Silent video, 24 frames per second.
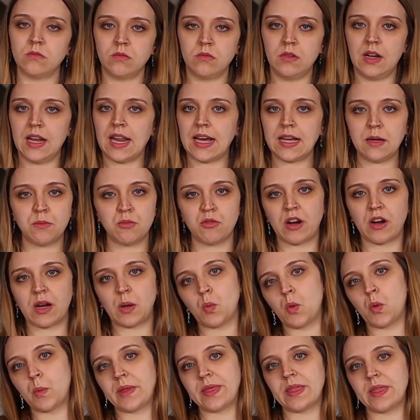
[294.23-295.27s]
labouring
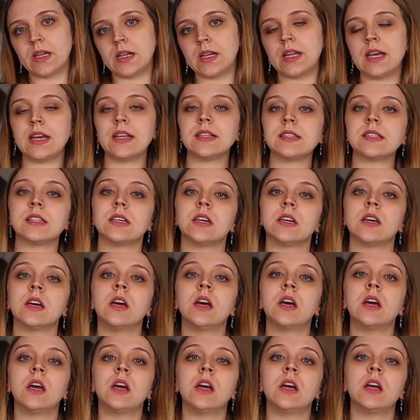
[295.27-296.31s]
woman that needs it.
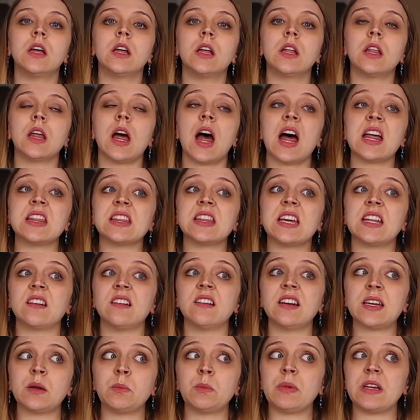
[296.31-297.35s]
And then
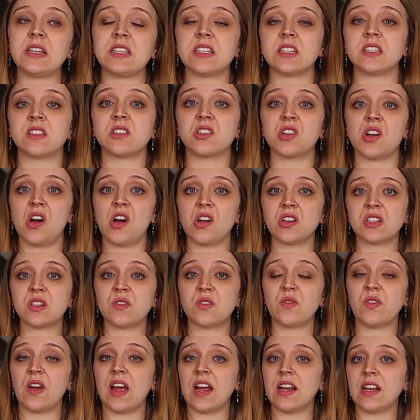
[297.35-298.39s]
I can be discharged
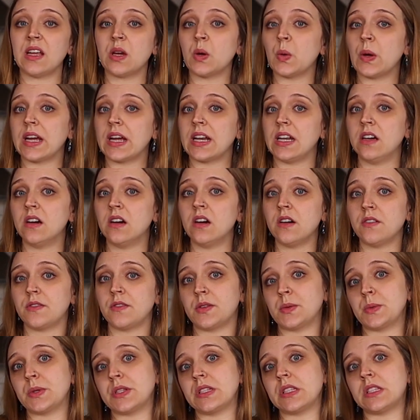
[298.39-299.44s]
fairly quickly
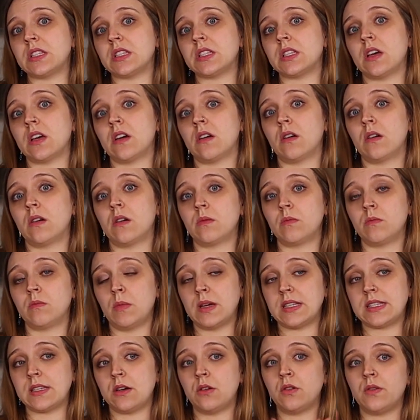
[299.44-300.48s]
afterwards.
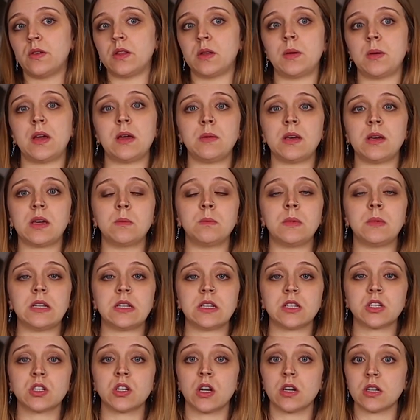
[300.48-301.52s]
myself and the baby can be
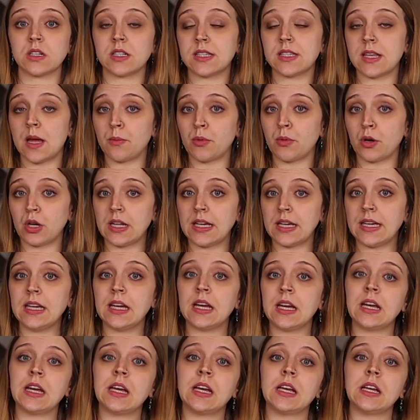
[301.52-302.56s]
discharged separately
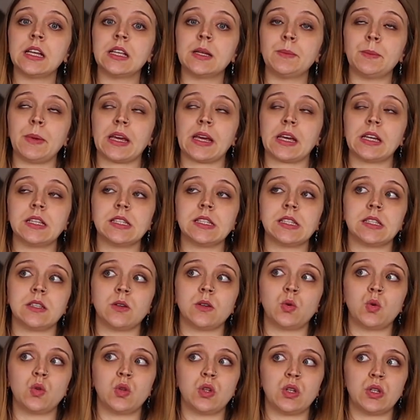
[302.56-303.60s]
because
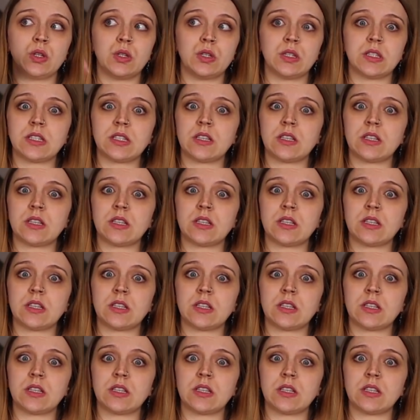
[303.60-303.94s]
all the